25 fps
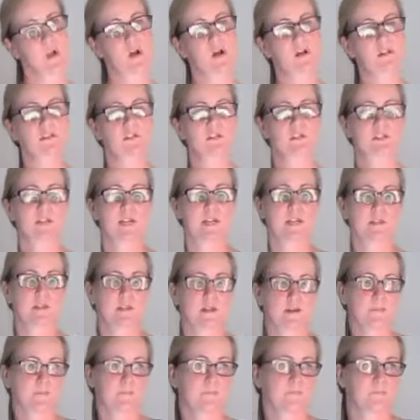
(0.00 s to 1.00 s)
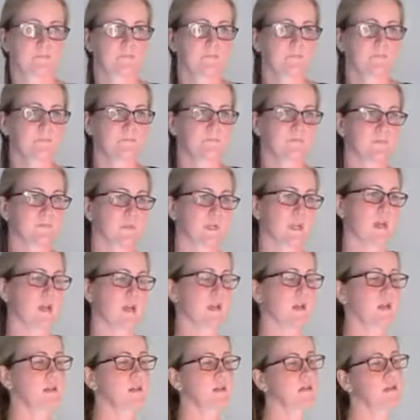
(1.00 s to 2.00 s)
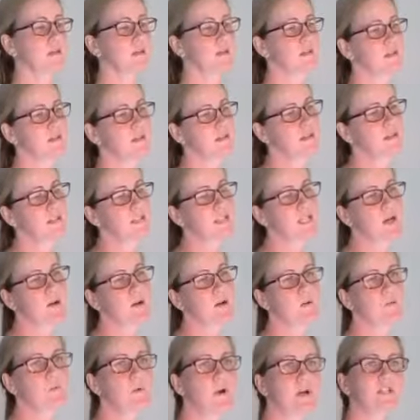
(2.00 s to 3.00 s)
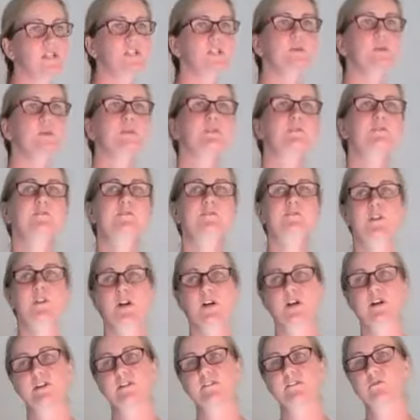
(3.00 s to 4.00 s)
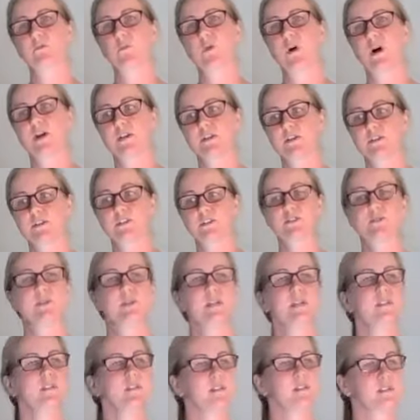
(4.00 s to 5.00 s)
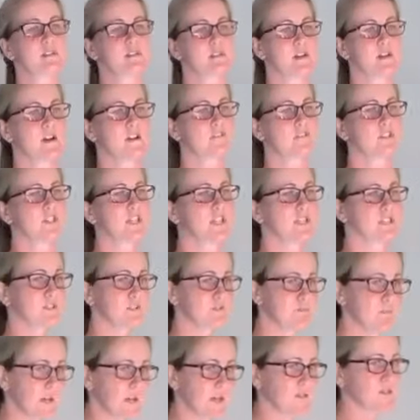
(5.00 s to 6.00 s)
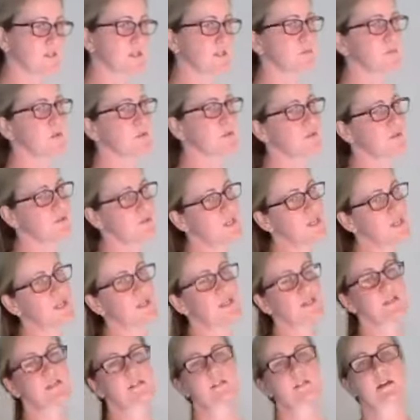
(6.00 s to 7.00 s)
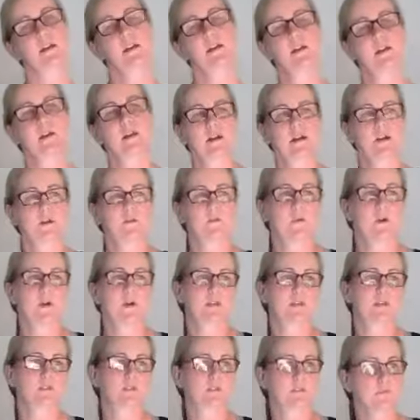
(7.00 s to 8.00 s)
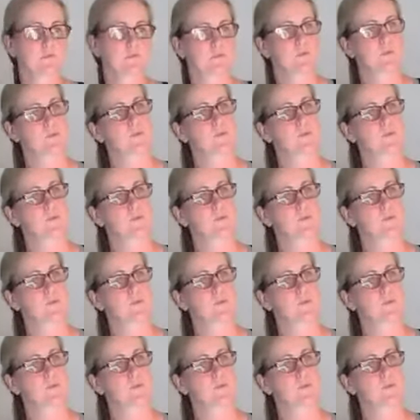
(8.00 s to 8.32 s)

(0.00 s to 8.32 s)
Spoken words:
Alternate them. Okay, now I want you to involve, while you're doing this soft, gentle bouncing with your knees, I want you to